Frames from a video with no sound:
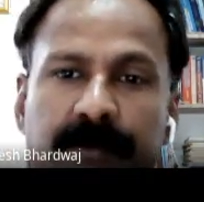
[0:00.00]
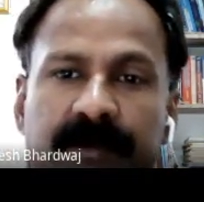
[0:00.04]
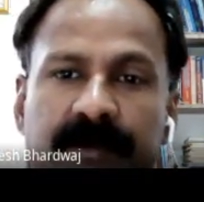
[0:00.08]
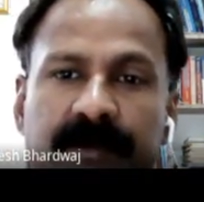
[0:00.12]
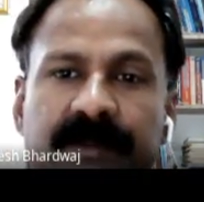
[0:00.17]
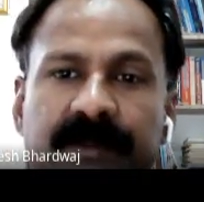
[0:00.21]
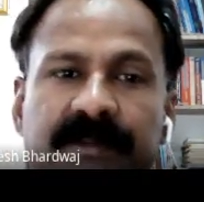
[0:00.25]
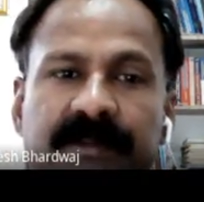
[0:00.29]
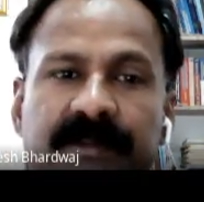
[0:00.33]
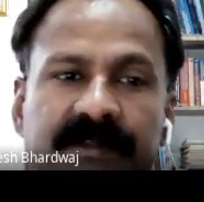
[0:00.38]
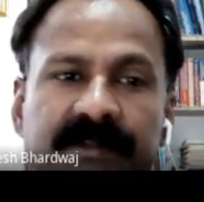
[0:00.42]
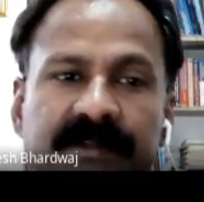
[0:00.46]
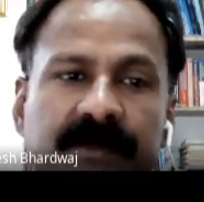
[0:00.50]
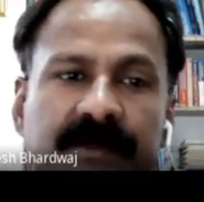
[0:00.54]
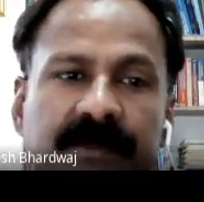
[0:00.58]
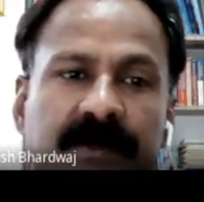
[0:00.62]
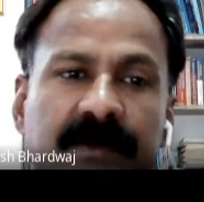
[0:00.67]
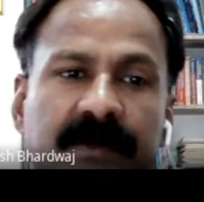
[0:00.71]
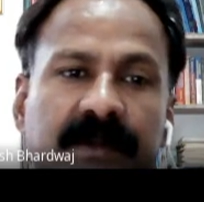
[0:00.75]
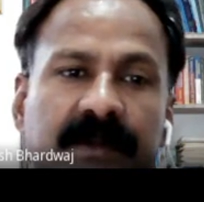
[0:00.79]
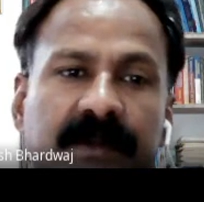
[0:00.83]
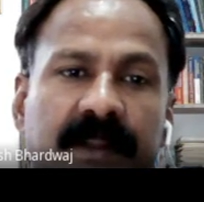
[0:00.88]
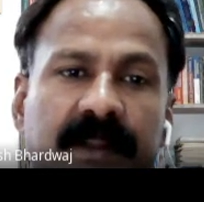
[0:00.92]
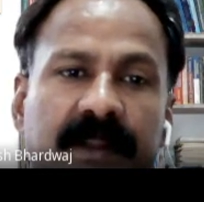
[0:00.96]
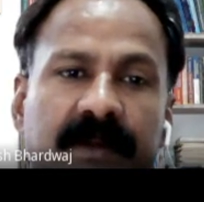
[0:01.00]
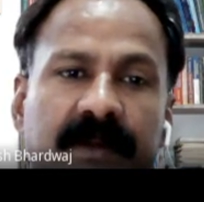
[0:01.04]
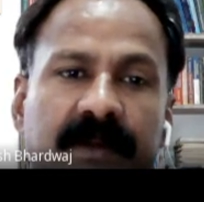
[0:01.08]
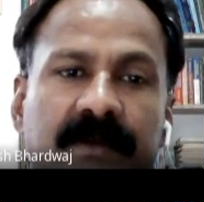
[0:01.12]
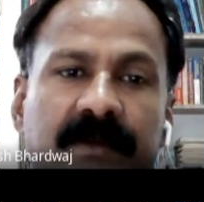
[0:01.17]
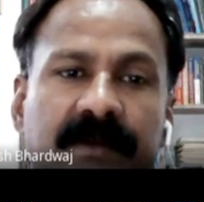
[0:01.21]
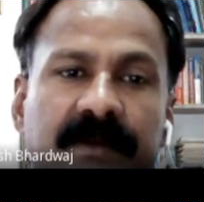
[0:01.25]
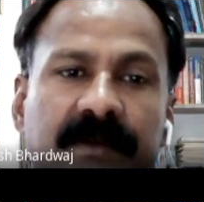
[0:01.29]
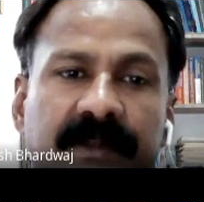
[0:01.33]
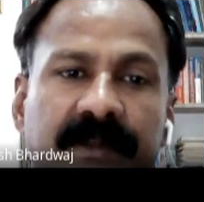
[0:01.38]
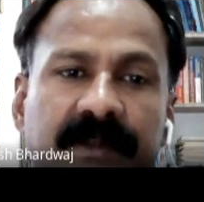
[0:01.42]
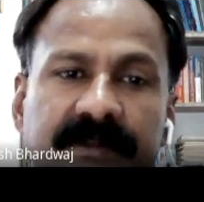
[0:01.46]
he discovered canal
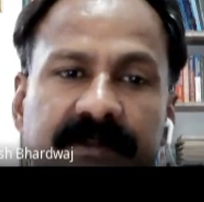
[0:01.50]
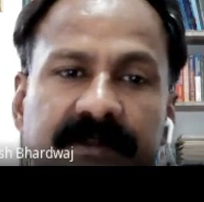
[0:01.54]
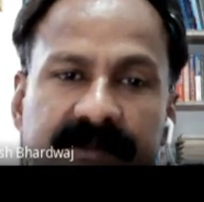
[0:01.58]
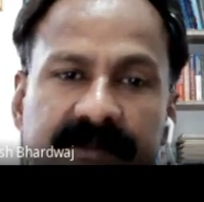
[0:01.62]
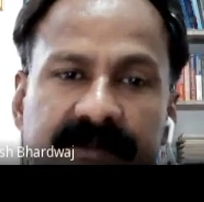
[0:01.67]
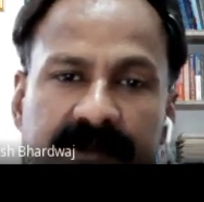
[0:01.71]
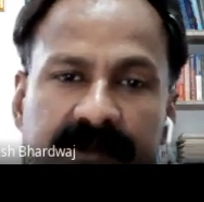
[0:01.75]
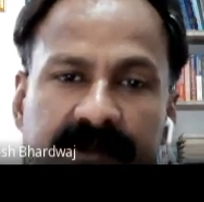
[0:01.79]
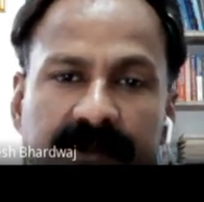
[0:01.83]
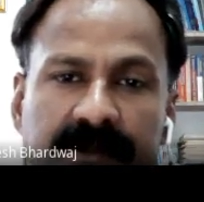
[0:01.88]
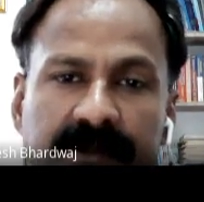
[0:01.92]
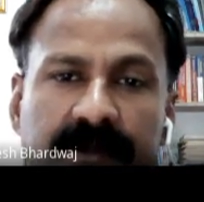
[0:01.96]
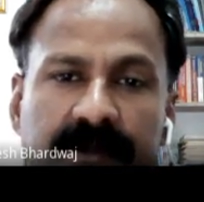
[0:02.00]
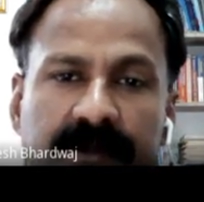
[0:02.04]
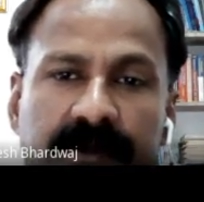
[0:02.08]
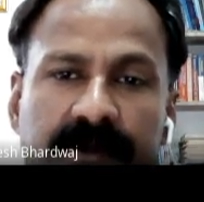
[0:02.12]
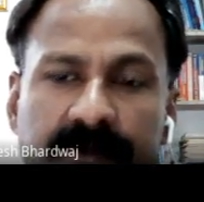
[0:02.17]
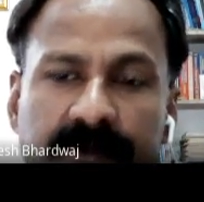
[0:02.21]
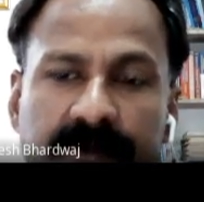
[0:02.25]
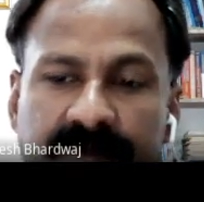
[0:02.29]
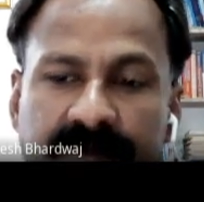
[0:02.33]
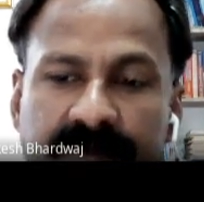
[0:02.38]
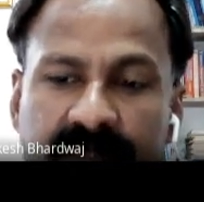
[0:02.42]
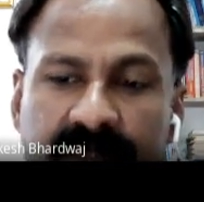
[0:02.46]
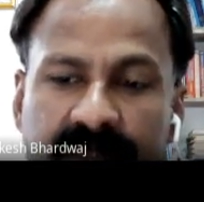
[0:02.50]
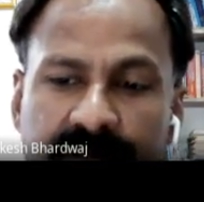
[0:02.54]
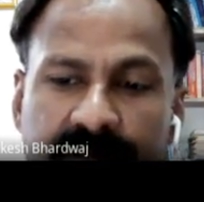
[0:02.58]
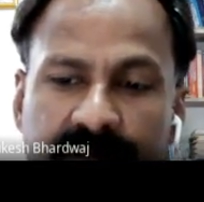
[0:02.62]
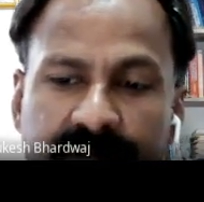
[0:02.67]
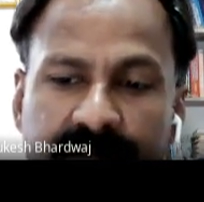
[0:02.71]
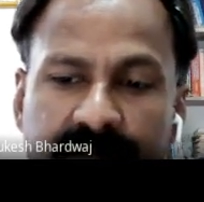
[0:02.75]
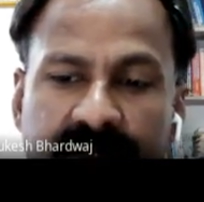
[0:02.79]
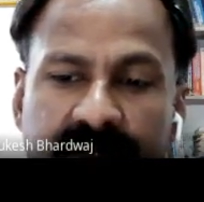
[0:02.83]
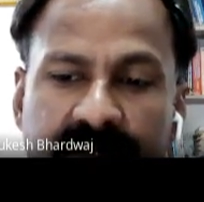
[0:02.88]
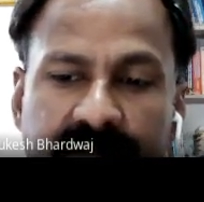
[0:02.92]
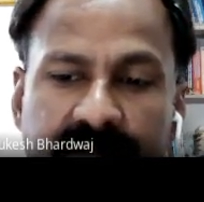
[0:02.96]
rays, which are
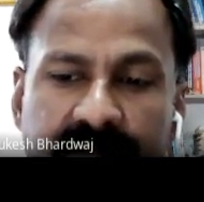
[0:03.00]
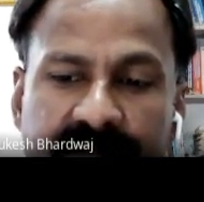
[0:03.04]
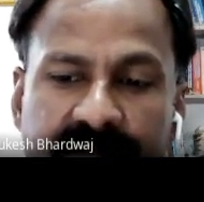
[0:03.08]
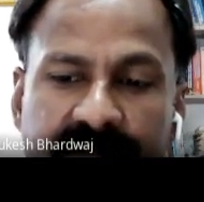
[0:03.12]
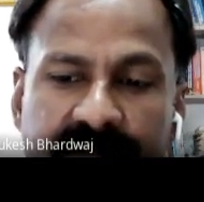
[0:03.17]
beams